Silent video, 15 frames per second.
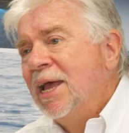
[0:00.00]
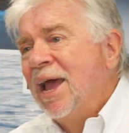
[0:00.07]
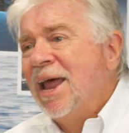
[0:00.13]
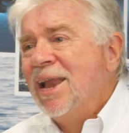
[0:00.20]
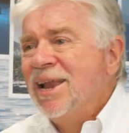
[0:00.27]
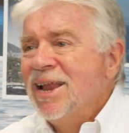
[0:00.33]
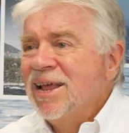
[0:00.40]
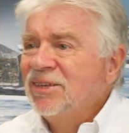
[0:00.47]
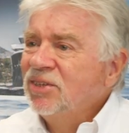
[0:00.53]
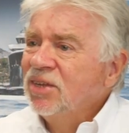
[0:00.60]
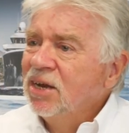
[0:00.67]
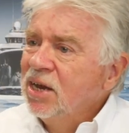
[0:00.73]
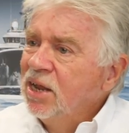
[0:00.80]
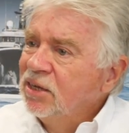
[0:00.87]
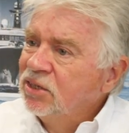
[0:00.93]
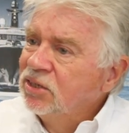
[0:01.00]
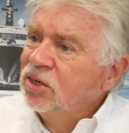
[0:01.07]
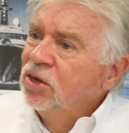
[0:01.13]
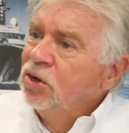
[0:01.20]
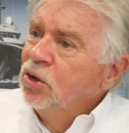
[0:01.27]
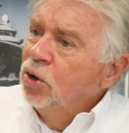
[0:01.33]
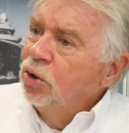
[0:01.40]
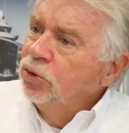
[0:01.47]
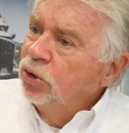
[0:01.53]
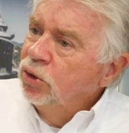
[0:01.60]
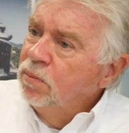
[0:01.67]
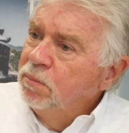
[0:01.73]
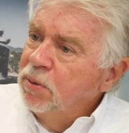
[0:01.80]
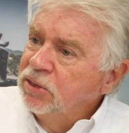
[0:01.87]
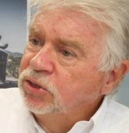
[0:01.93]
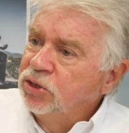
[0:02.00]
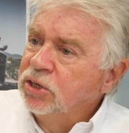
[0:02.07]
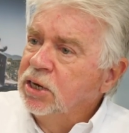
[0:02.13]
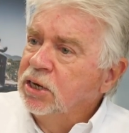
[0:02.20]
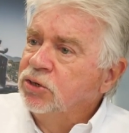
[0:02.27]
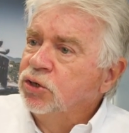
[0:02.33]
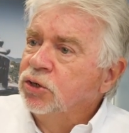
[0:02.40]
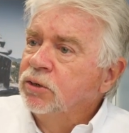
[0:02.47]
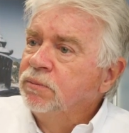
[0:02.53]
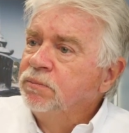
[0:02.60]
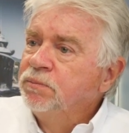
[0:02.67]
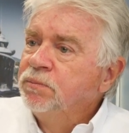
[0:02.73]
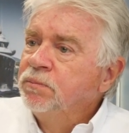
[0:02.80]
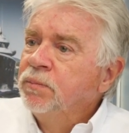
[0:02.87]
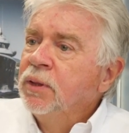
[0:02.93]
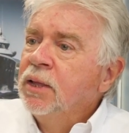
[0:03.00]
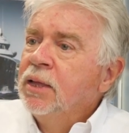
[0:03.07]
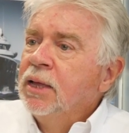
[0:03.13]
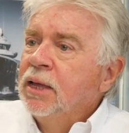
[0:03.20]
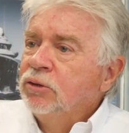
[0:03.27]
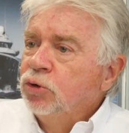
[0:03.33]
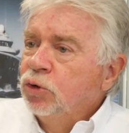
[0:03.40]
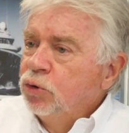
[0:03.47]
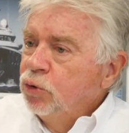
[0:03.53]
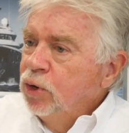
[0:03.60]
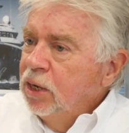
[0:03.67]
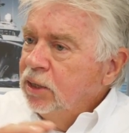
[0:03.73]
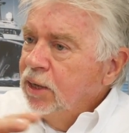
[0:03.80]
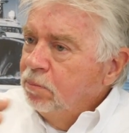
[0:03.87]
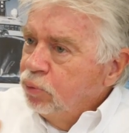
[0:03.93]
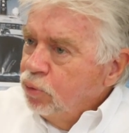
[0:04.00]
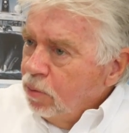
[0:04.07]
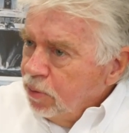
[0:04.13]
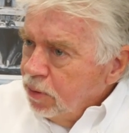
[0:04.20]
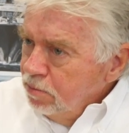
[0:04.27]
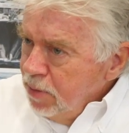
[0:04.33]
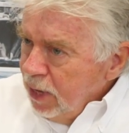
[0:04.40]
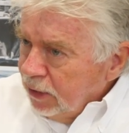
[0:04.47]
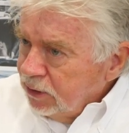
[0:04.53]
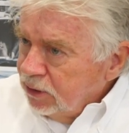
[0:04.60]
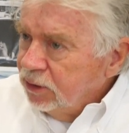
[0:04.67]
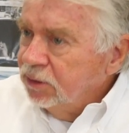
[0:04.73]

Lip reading: and less on the combustion engine to create a proper mix.